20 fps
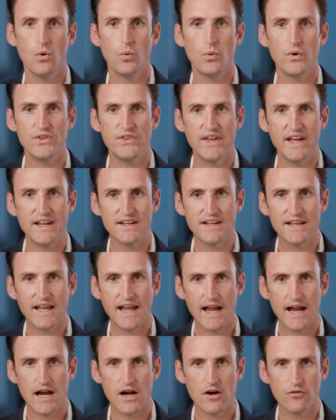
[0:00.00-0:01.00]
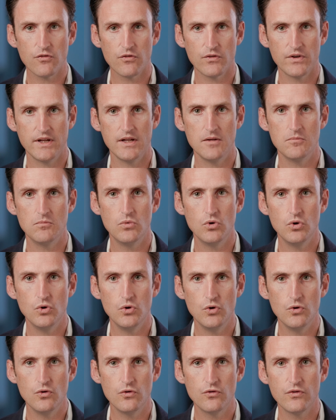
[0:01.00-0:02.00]
We then carefully
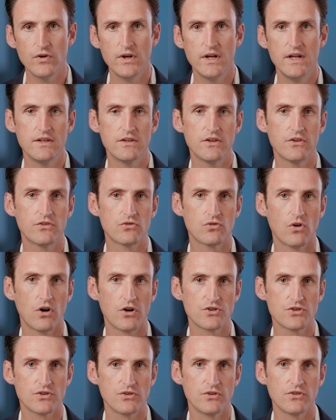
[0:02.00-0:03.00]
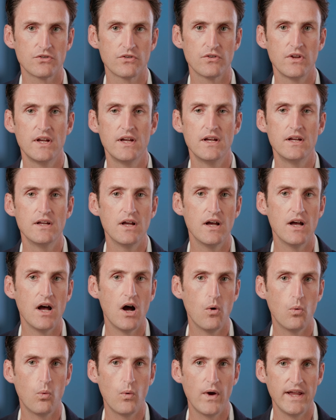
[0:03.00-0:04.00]
move the structures
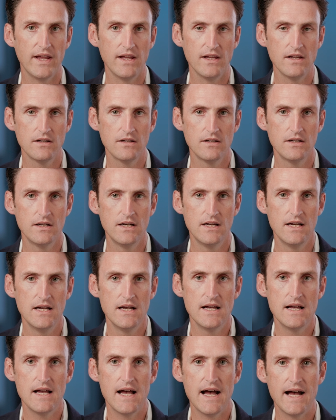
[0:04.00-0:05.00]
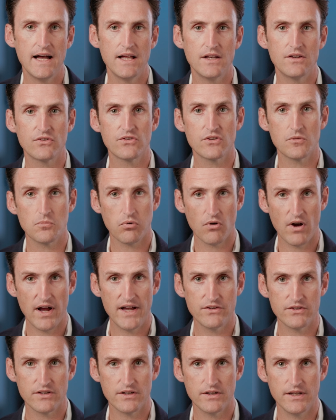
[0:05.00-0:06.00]
away, and
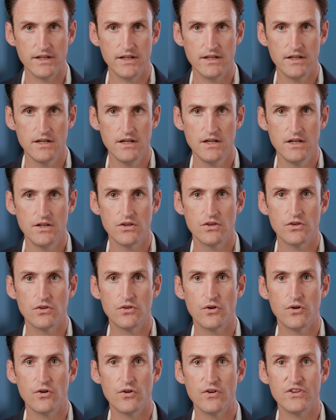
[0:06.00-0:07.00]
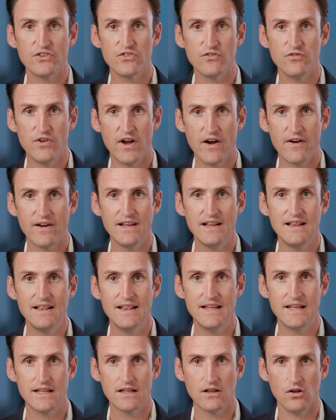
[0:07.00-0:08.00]
surprisingly, there is very
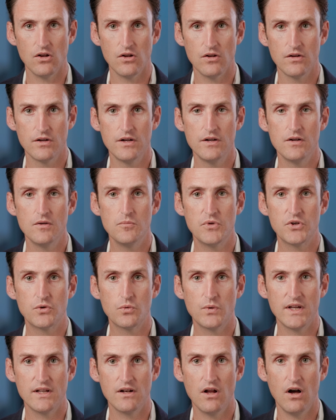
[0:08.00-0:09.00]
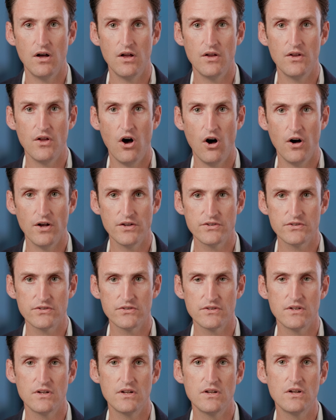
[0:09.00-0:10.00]
little between
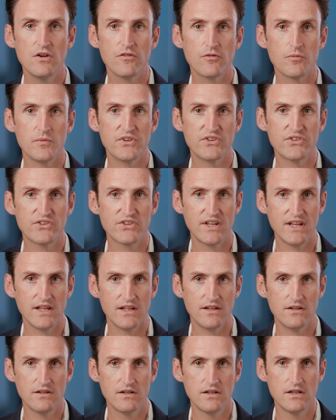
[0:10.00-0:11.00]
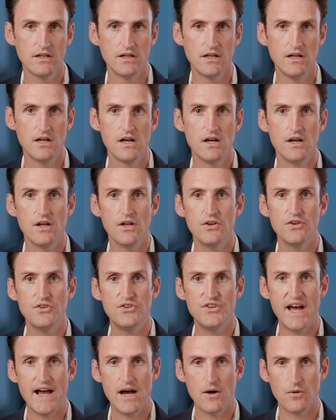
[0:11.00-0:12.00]
us from the skin
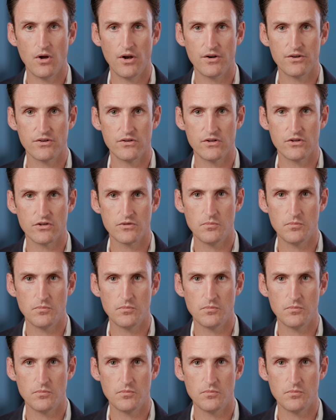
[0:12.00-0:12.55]
down onto the